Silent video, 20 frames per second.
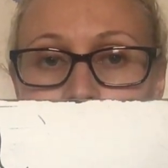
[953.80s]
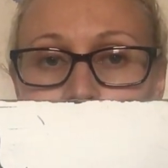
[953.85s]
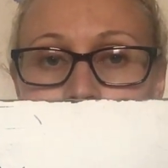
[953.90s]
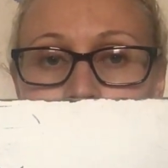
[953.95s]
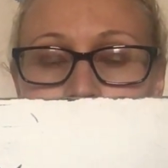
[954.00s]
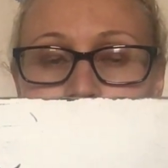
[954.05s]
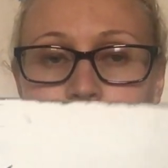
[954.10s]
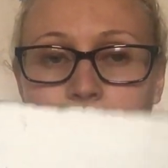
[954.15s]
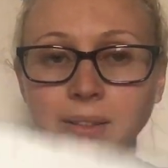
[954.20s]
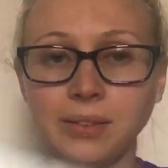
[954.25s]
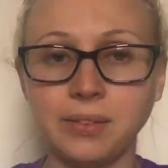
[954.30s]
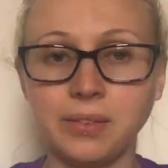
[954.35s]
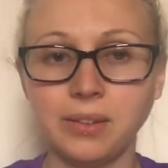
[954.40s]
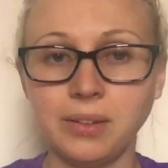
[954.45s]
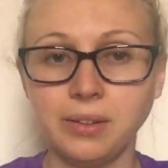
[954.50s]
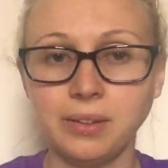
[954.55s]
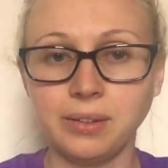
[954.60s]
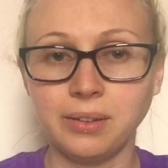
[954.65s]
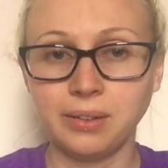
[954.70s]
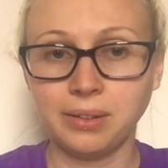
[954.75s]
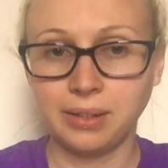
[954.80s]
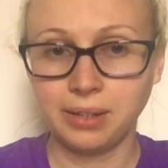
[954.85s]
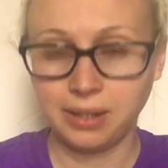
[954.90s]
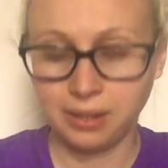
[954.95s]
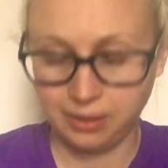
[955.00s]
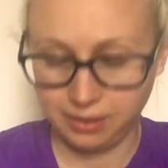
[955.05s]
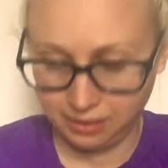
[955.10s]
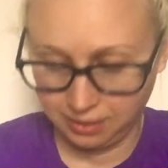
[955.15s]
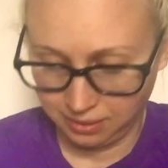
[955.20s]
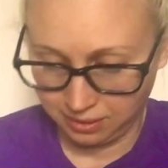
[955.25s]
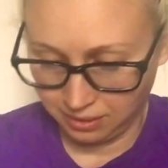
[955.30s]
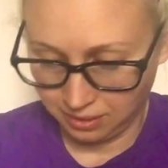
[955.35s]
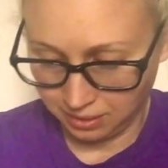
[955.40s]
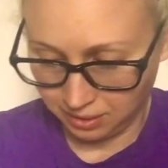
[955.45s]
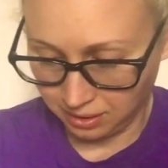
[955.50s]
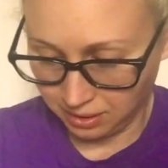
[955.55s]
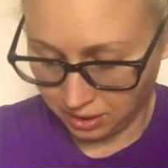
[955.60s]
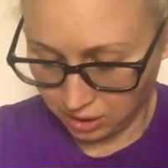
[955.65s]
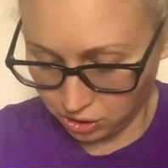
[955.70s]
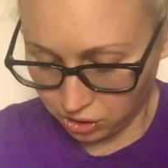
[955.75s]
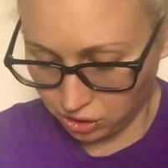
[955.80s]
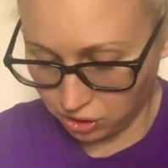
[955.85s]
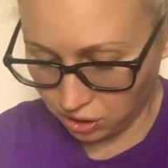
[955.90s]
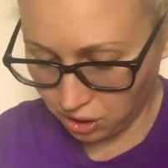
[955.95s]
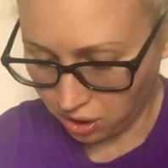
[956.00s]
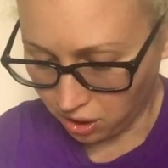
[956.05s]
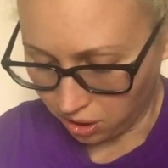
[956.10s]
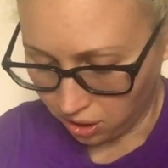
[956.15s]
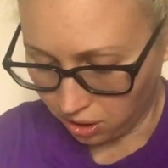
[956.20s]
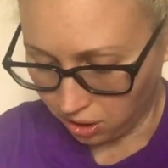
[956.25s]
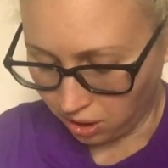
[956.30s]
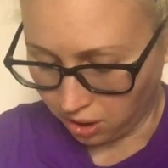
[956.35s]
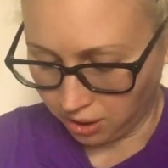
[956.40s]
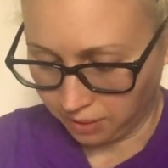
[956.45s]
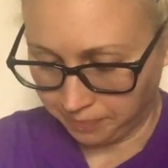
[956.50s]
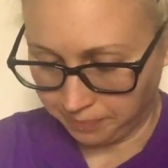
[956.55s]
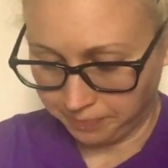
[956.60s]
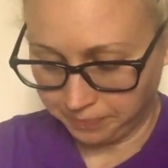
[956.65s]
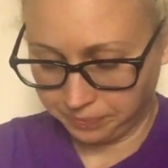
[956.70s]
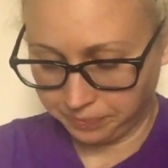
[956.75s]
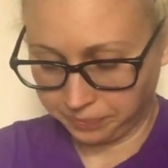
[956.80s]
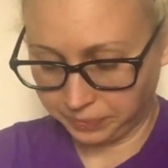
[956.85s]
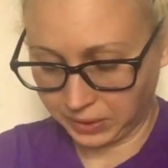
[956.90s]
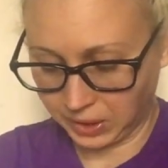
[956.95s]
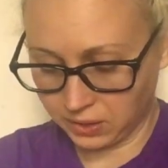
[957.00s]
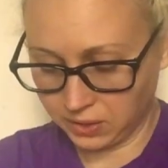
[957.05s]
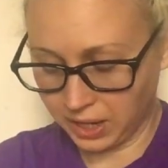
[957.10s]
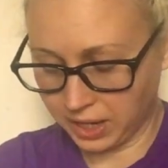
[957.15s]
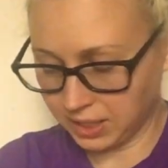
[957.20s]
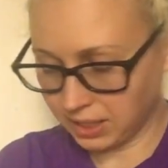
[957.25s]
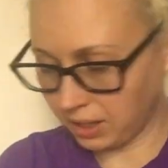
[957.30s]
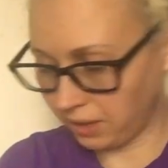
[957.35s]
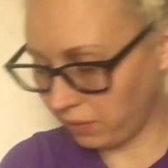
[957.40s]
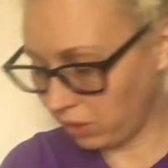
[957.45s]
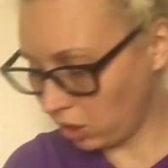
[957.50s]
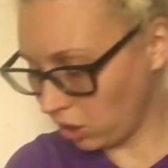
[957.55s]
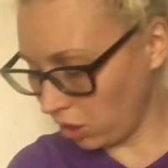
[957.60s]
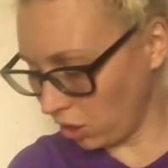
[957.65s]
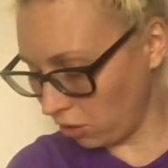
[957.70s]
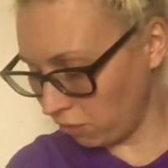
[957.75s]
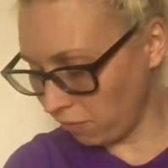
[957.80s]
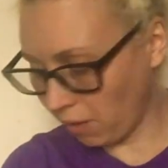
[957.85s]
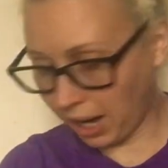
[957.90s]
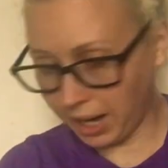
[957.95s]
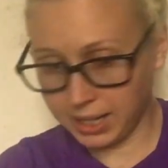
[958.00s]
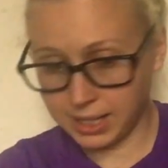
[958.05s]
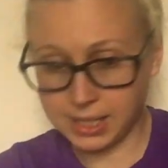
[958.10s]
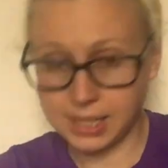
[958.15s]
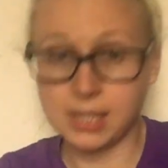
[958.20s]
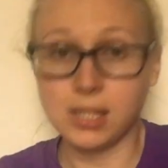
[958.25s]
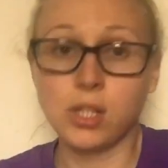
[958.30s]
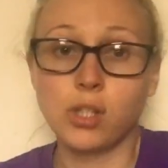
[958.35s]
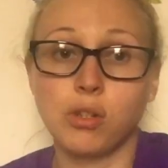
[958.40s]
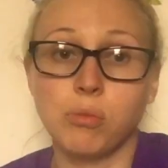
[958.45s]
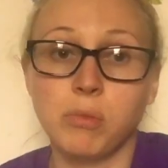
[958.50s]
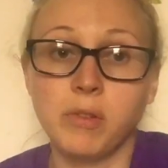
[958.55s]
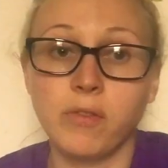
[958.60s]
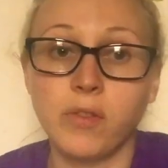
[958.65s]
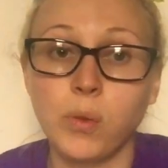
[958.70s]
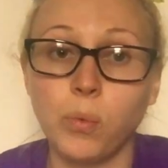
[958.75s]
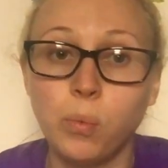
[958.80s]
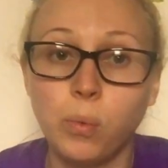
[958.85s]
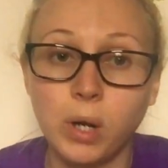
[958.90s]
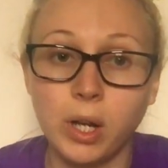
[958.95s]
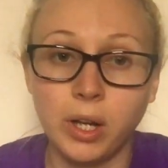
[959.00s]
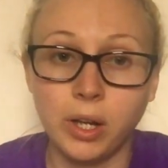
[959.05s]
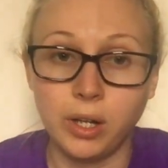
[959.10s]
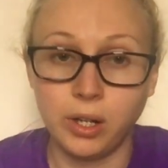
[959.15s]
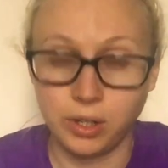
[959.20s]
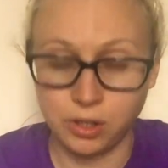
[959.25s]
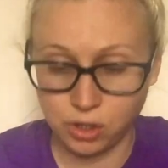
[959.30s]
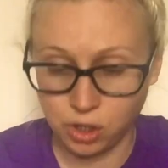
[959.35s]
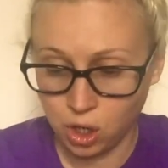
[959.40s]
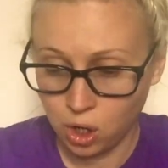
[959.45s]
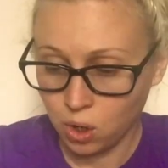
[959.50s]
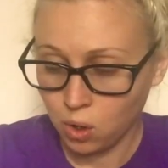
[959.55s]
Well done. So, let's have a go at writing some of the words